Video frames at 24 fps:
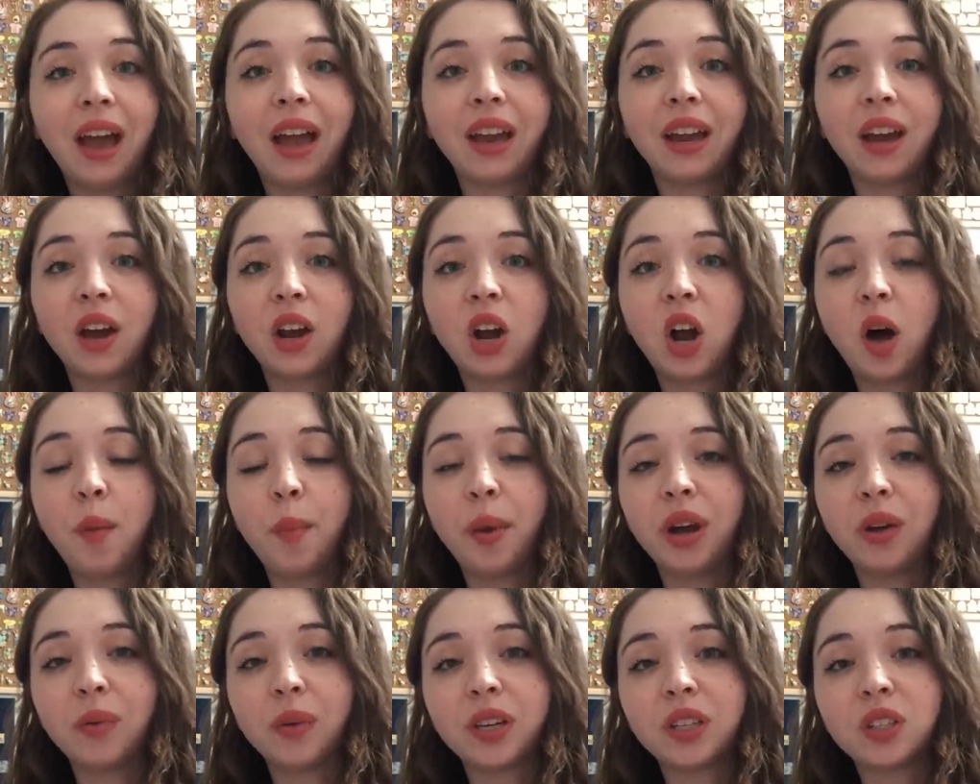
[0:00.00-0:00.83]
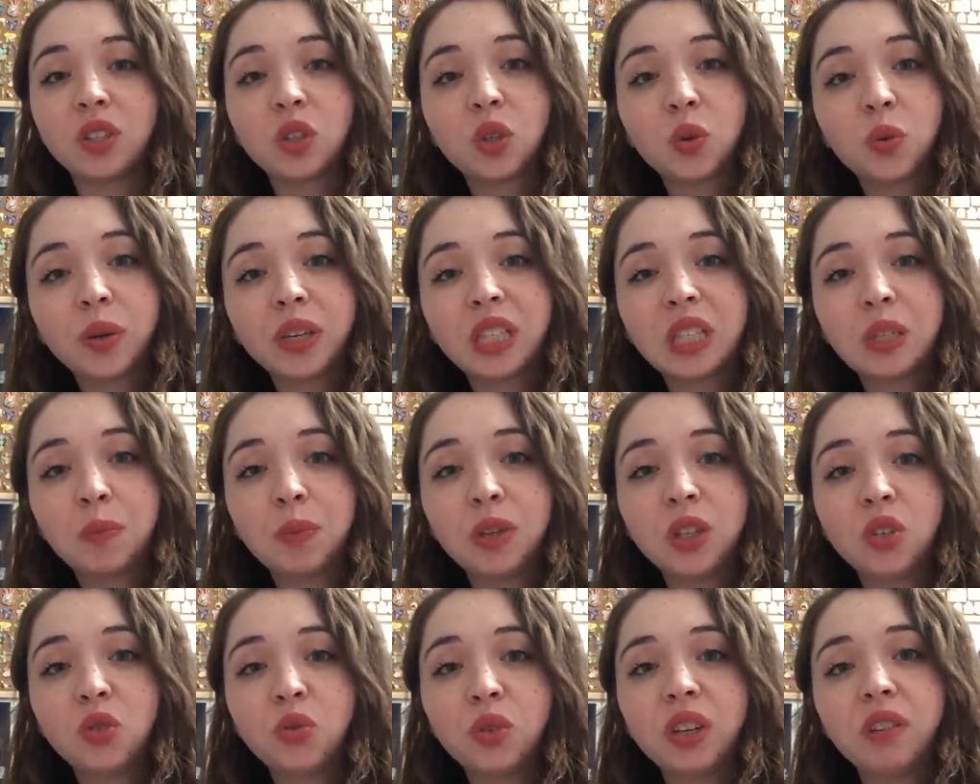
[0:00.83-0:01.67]
I got all my Rice
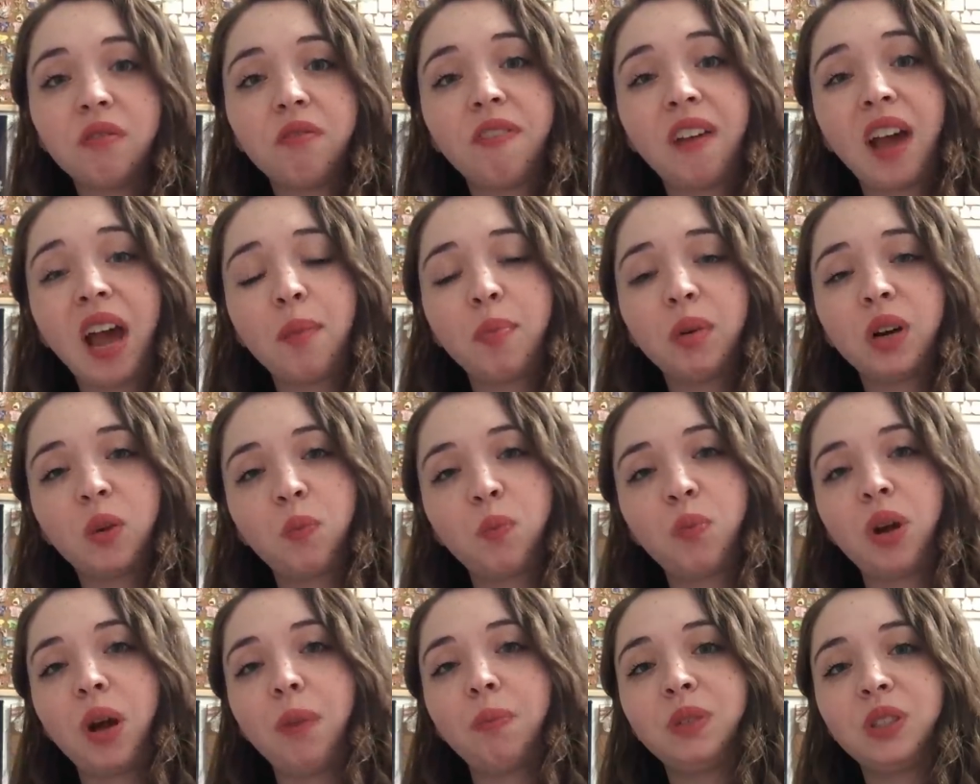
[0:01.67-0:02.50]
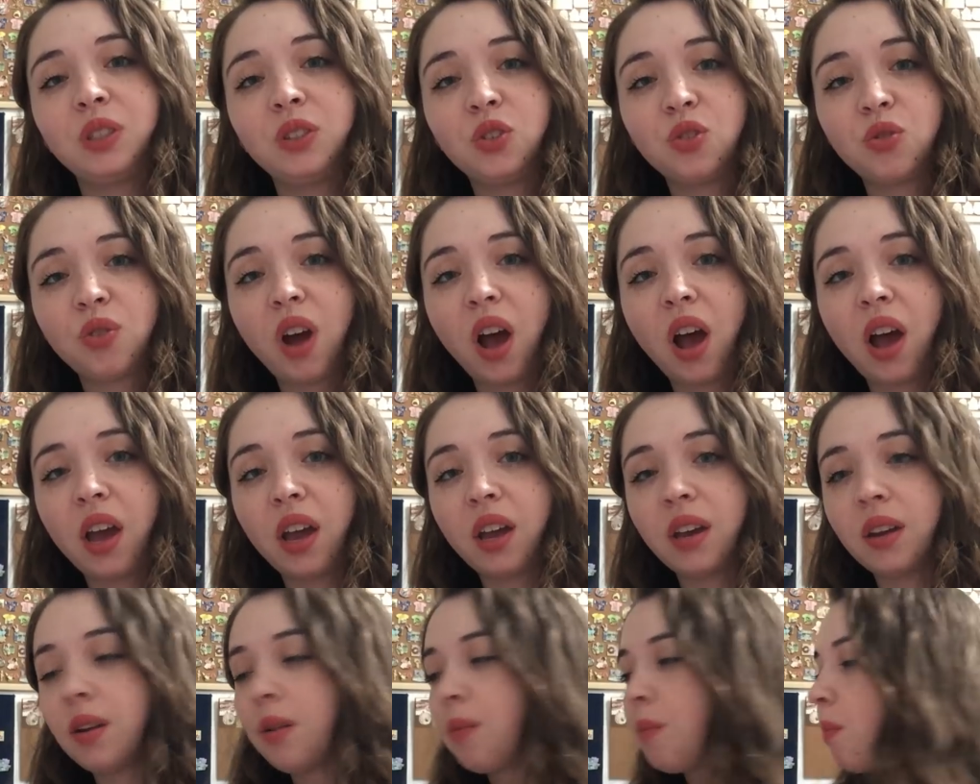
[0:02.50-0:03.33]
Krispie treat fabric prepped and
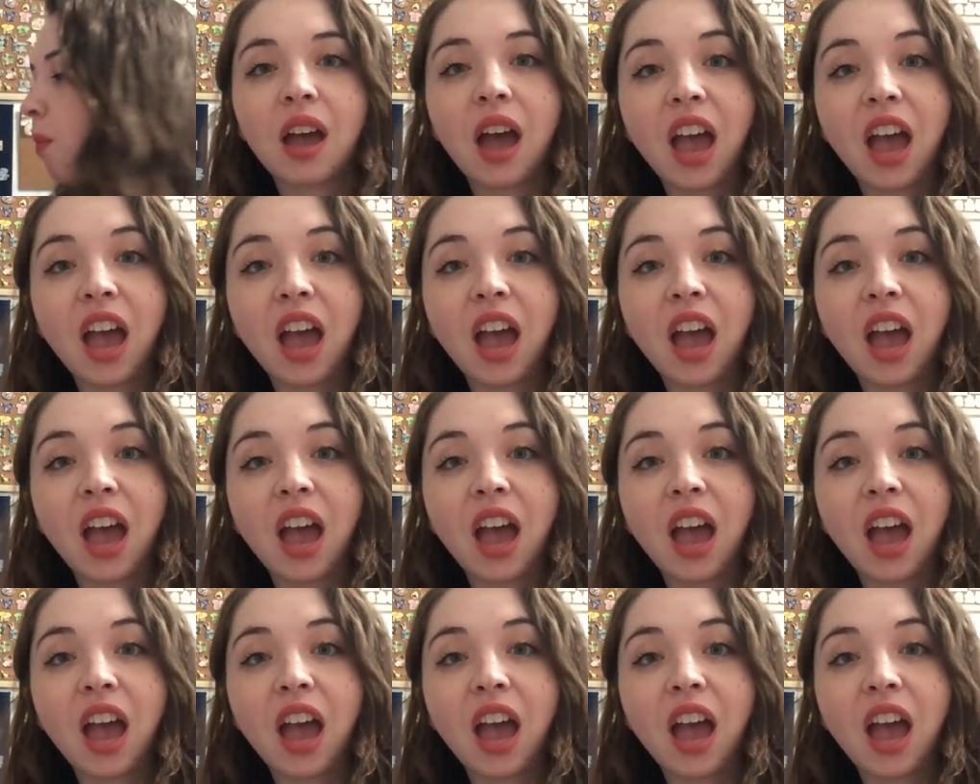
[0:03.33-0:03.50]
dried.